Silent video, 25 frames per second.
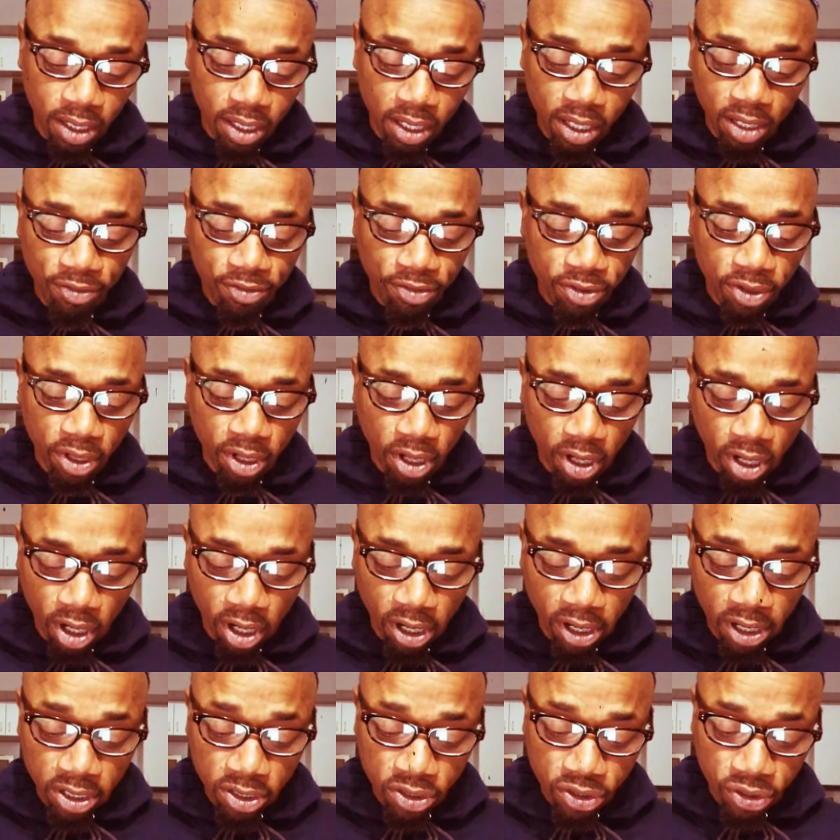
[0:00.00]
if your
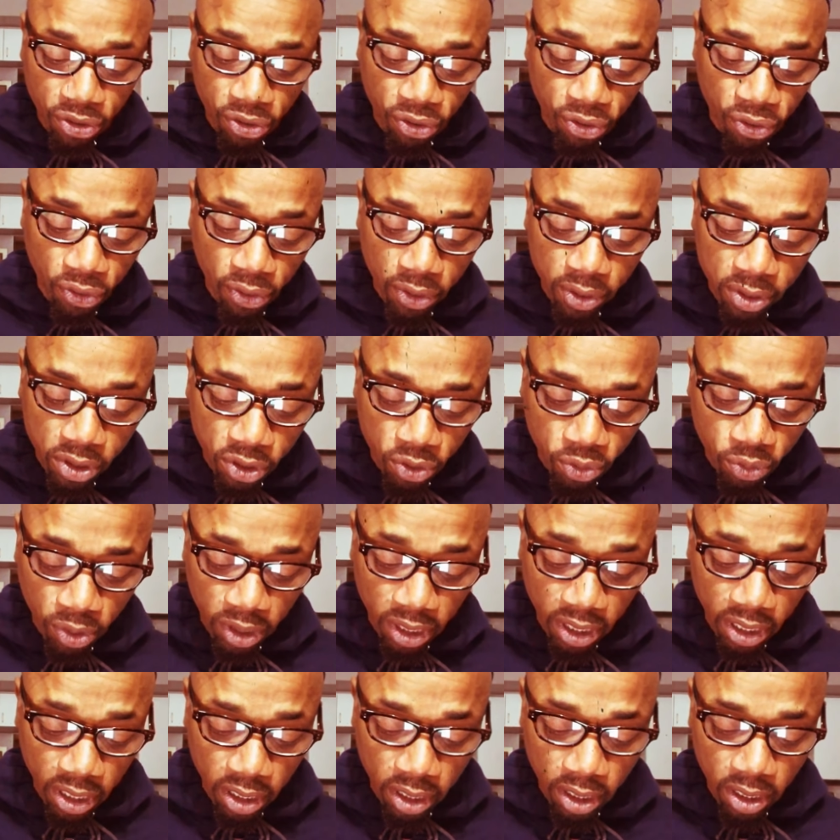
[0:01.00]
heart turns
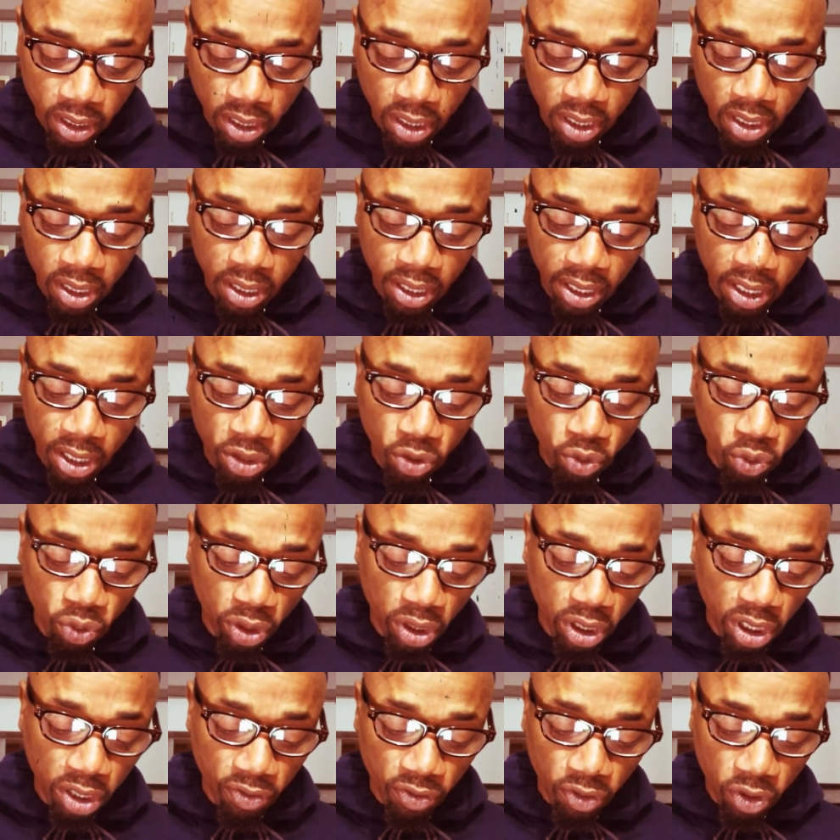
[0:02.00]
away and you
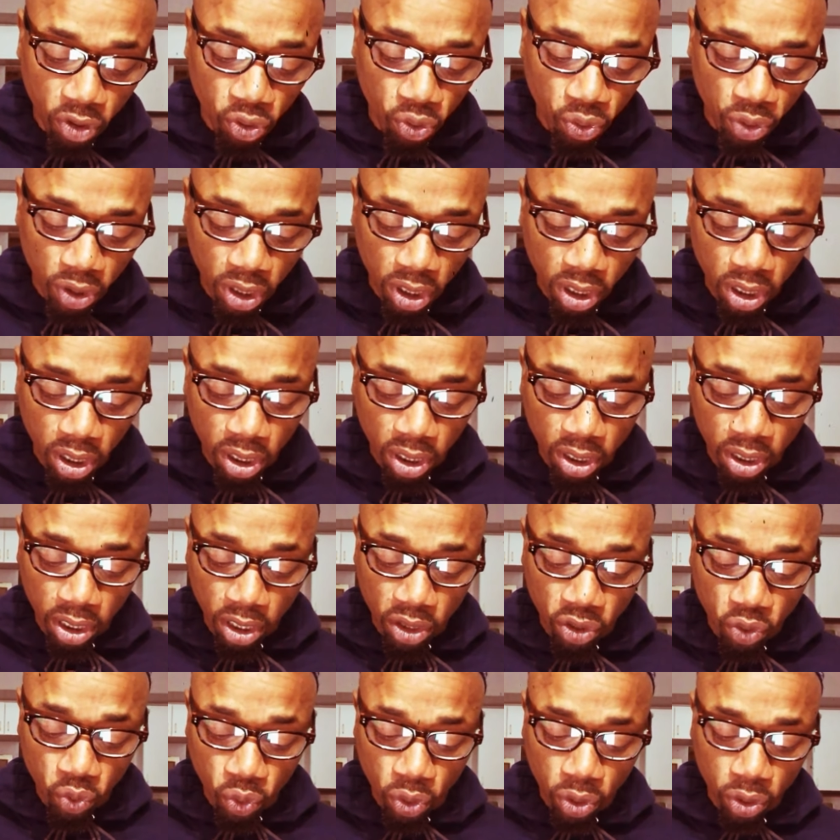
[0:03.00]
give no heed,
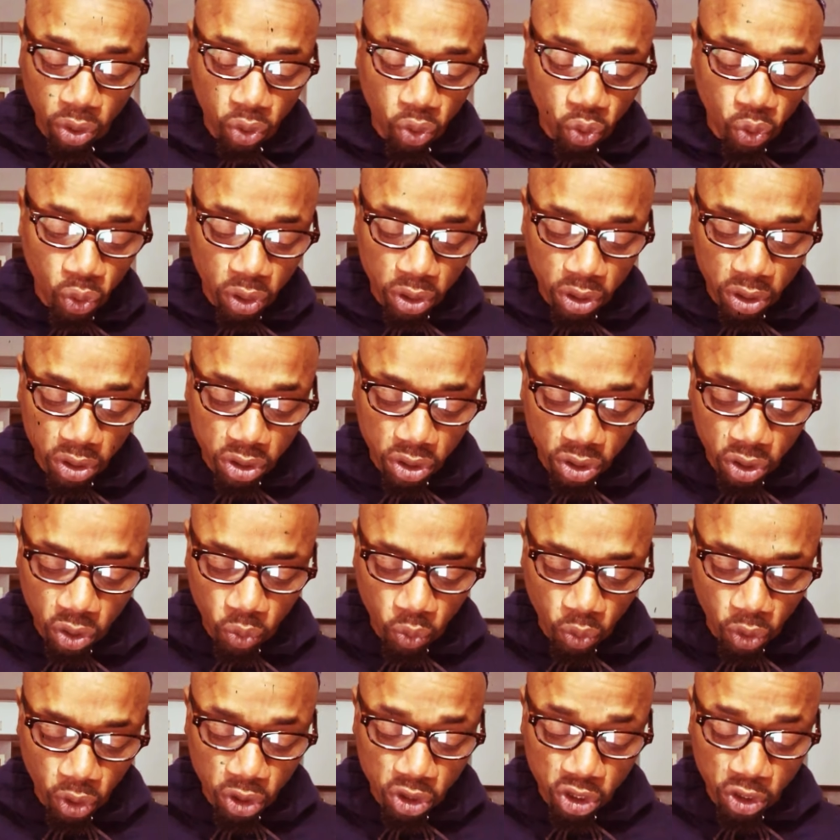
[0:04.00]
and you are lured into the
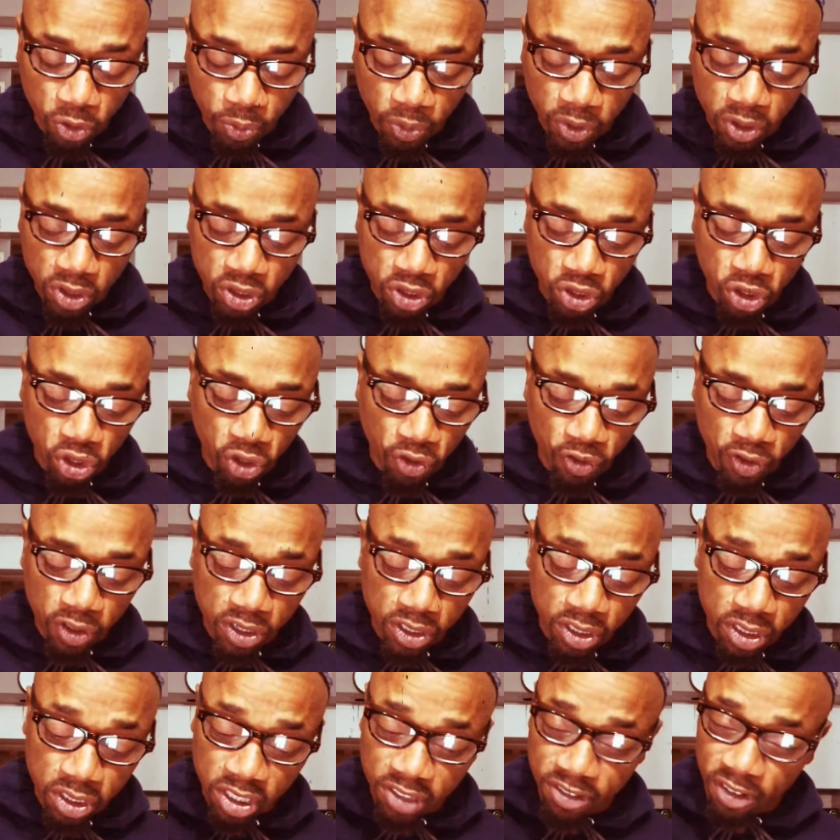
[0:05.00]
worship and
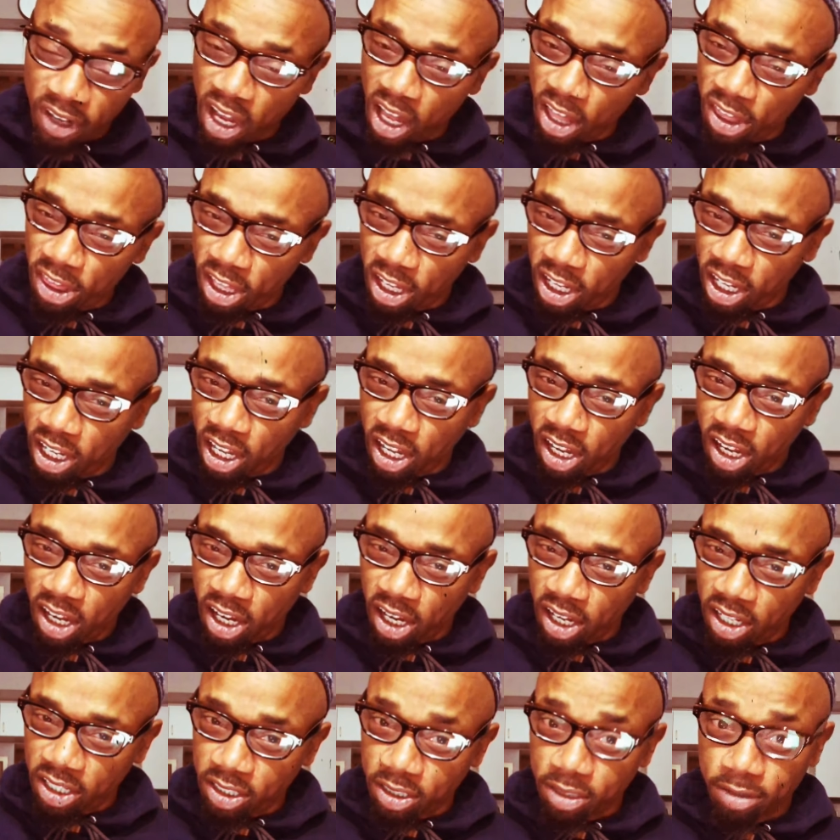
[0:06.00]
services of other
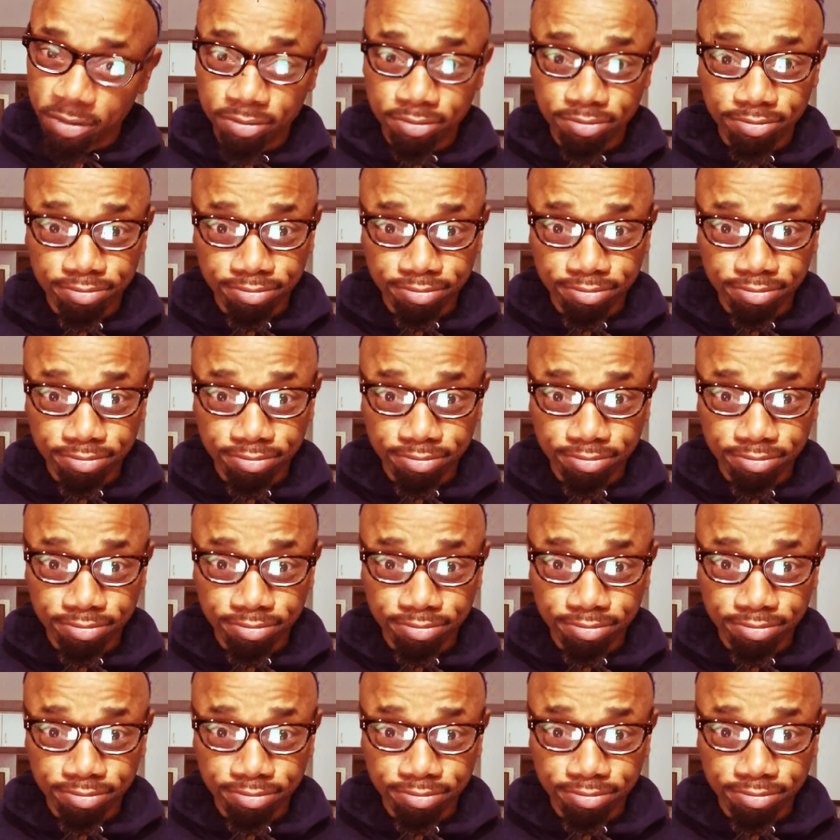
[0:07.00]
gods,